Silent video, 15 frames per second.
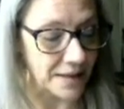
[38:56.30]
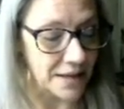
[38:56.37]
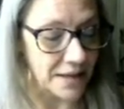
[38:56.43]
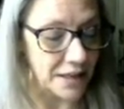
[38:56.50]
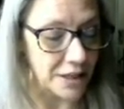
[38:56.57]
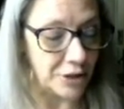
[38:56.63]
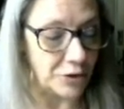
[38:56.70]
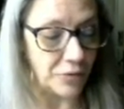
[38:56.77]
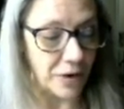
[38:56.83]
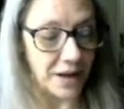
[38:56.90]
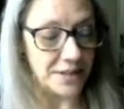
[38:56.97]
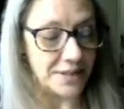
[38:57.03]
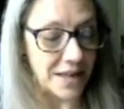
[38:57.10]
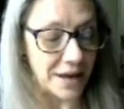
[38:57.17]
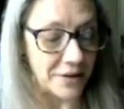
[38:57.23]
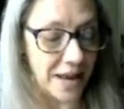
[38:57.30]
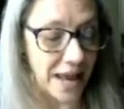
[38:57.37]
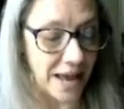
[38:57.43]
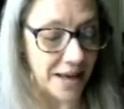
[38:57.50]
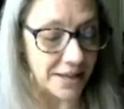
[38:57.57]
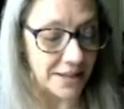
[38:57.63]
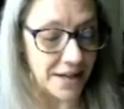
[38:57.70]
He cries out,
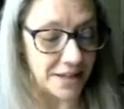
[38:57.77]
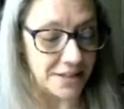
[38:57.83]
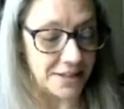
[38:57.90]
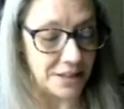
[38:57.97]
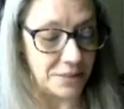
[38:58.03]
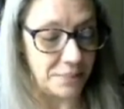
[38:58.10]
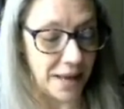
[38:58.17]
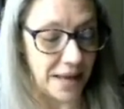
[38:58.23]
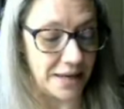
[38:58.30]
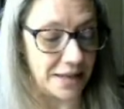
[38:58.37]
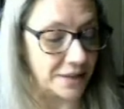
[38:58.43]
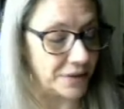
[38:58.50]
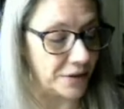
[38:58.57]
agonized in panic,